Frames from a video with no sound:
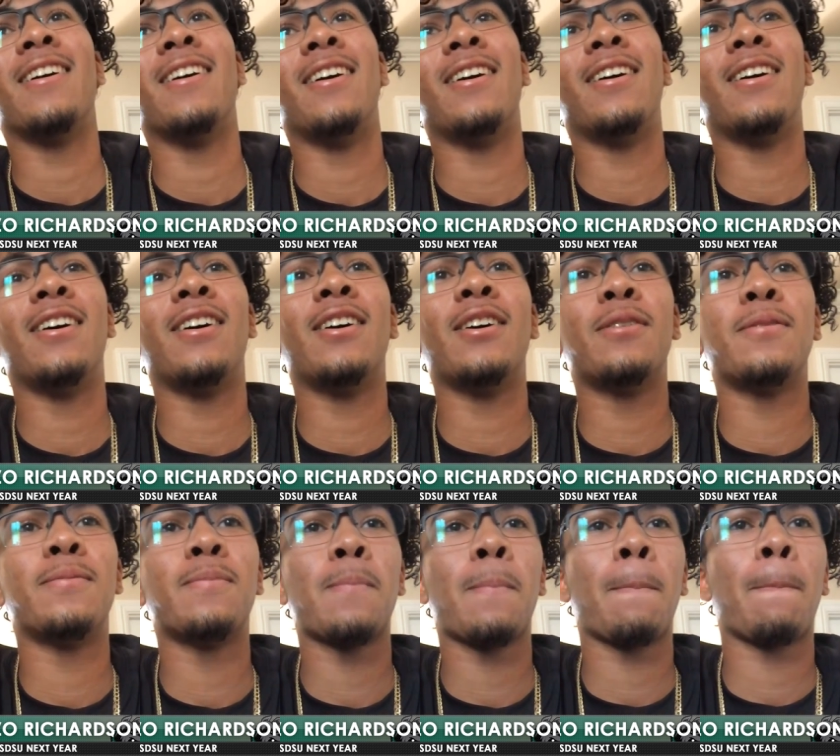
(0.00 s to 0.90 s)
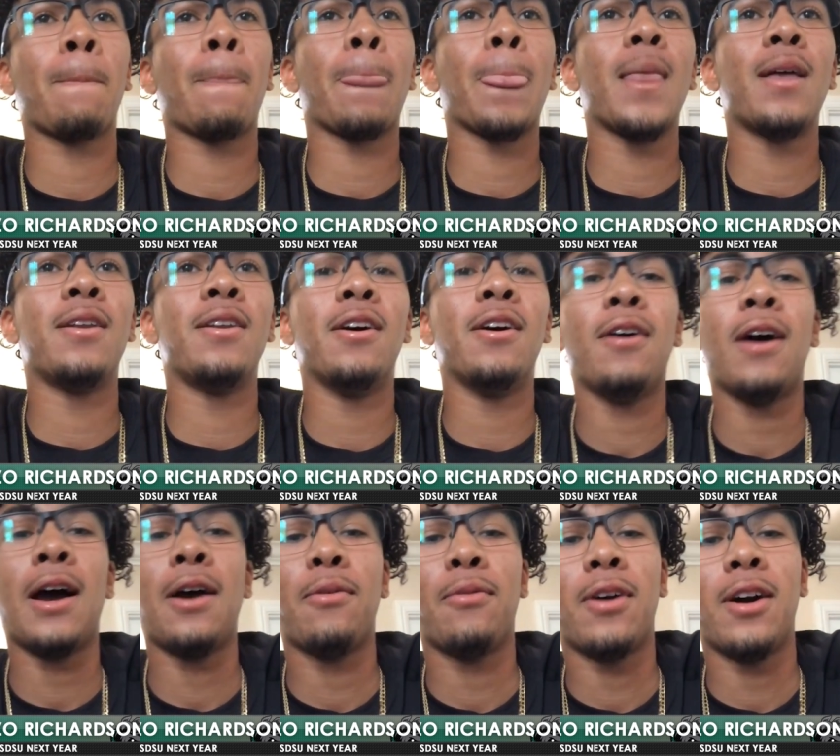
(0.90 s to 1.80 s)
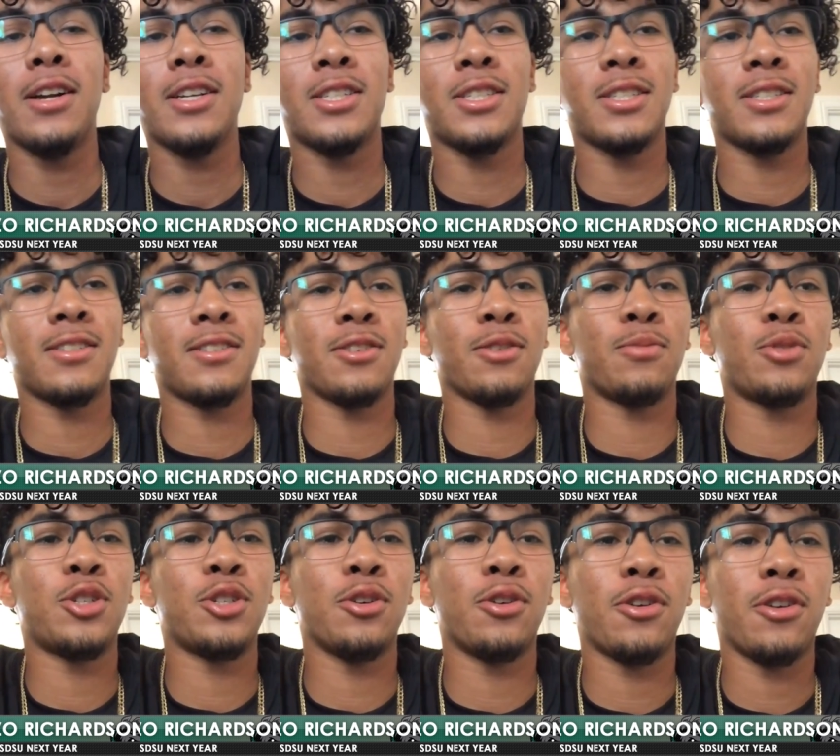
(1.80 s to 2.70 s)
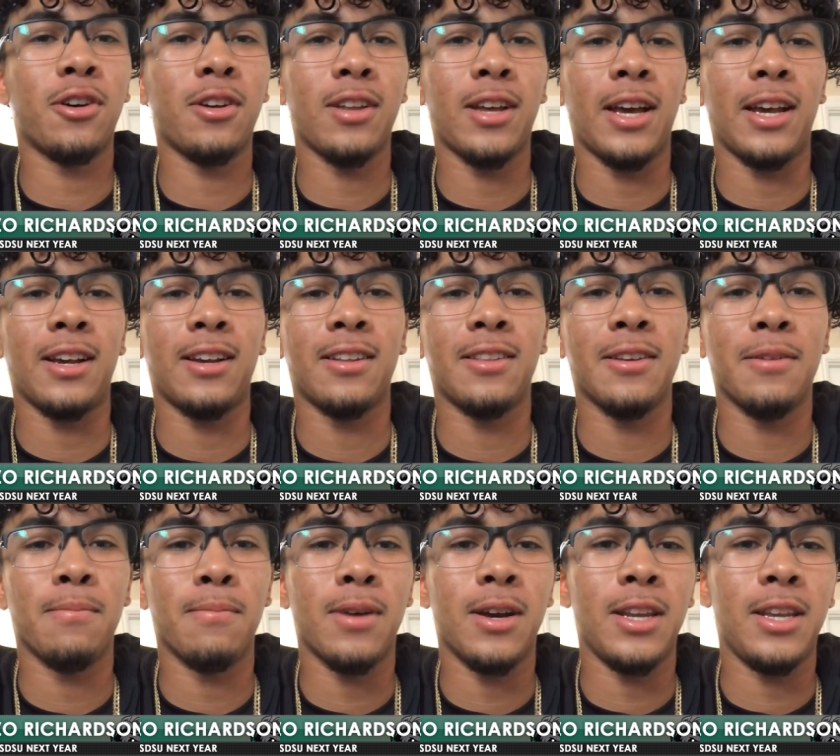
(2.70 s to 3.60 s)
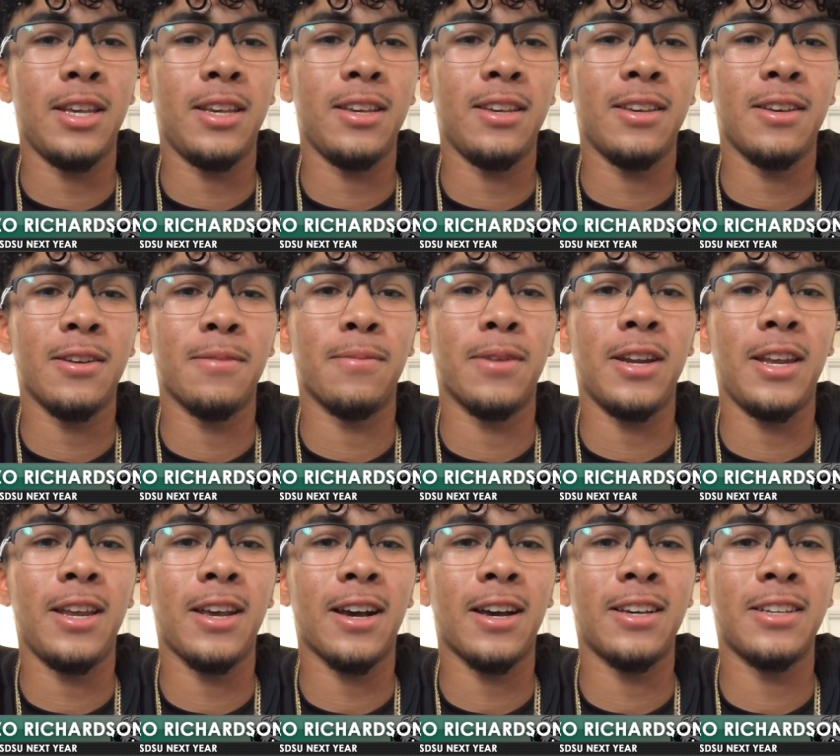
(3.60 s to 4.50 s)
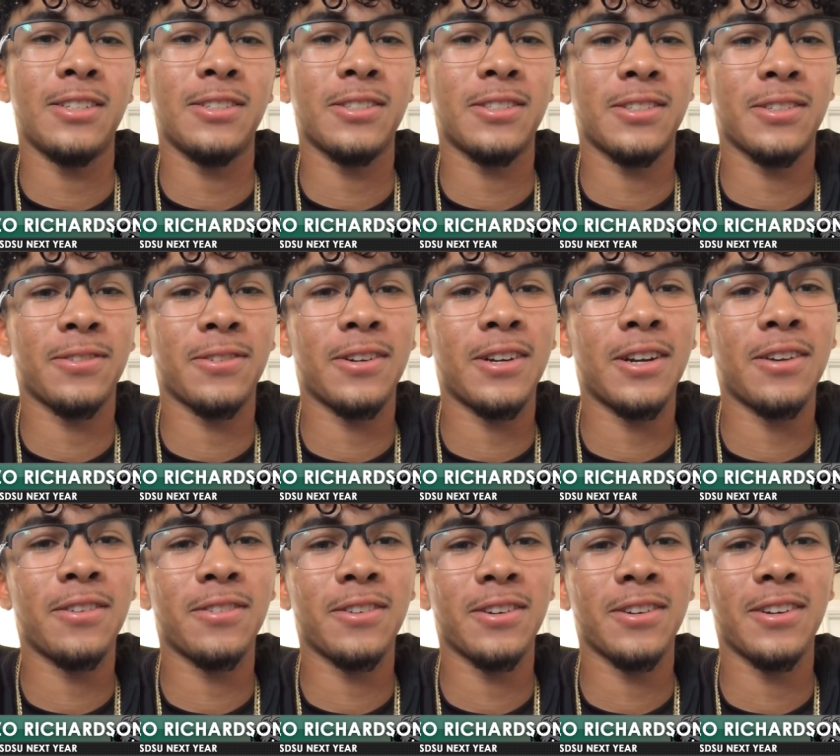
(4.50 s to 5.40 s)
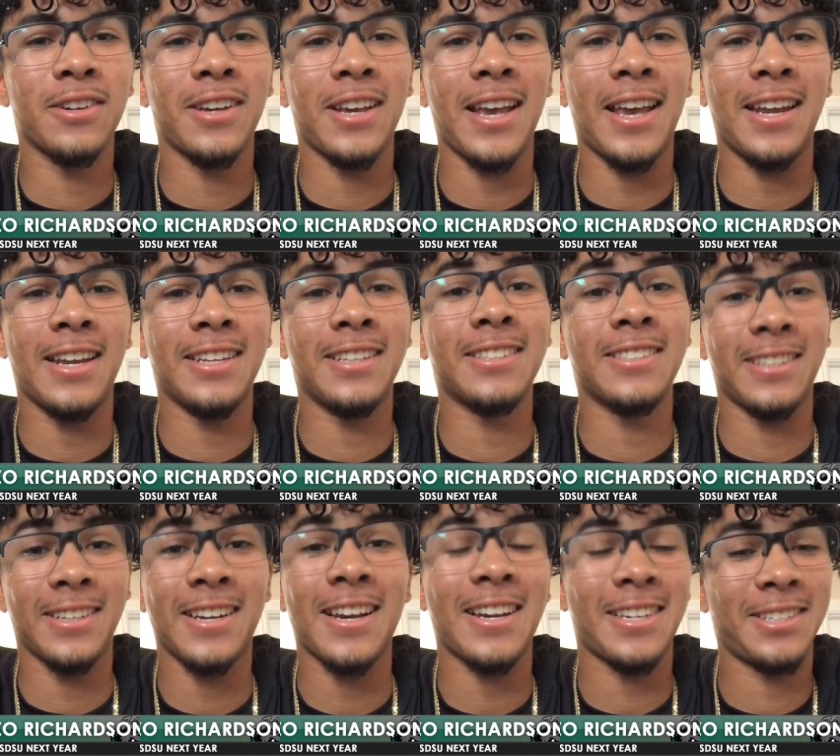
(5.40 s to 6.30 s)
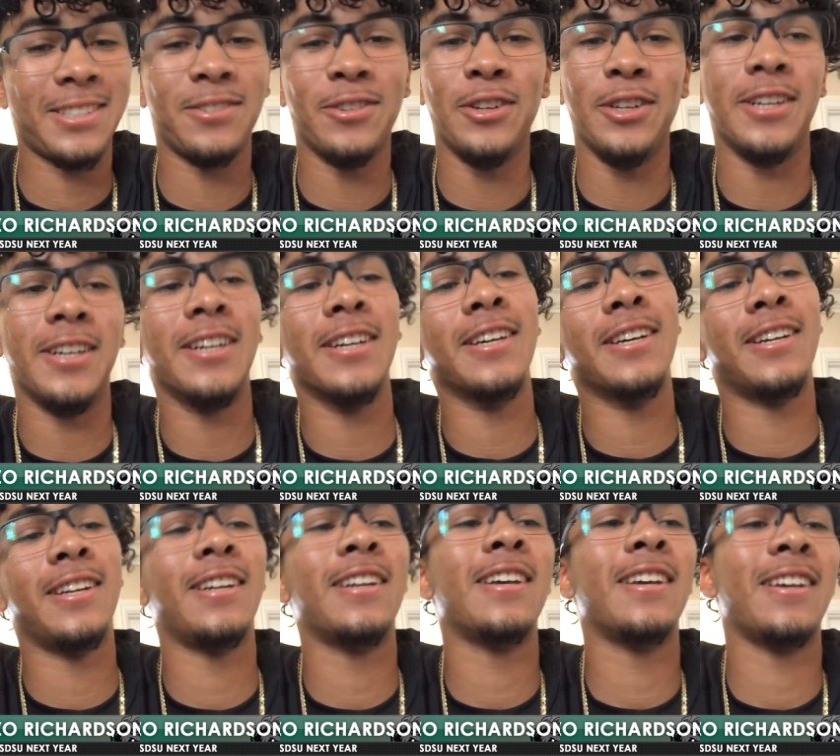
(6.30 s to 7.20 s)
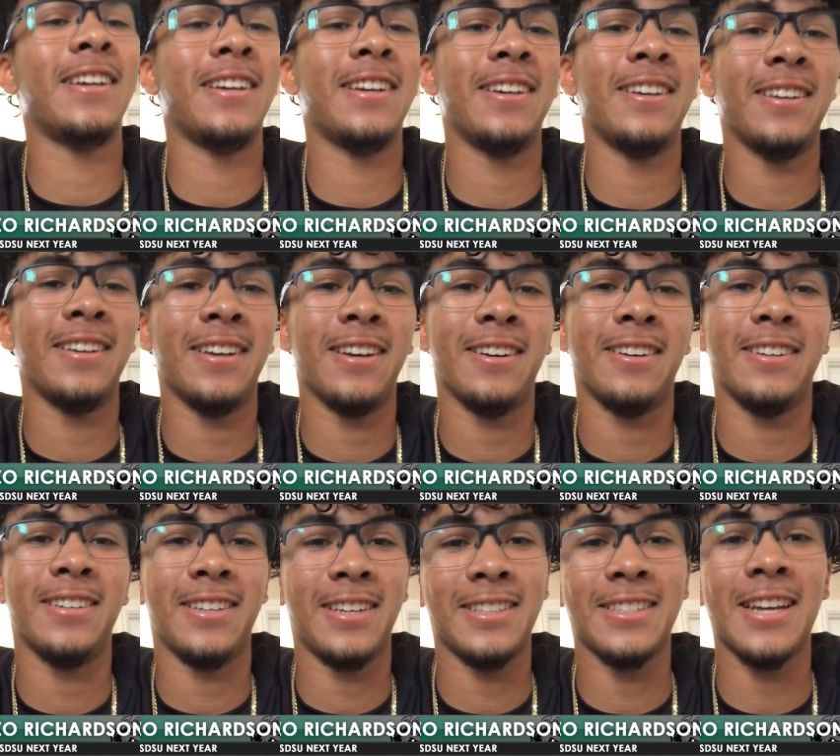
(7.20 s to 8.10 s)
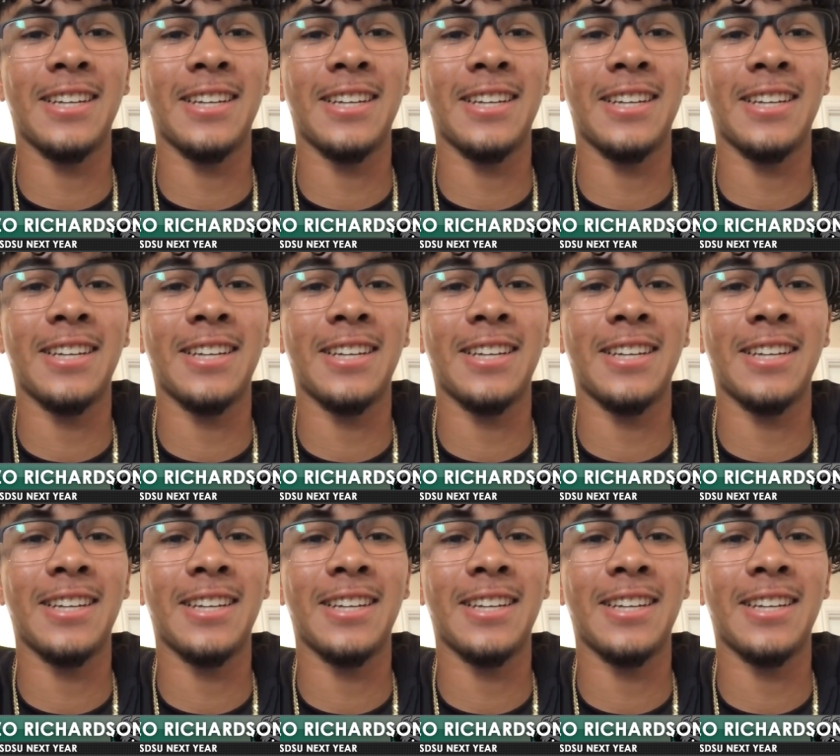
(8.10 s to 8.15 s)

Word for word: Um, no, I watched some show called like The Money Money Heist or whatever, and it's actually really good. Okay.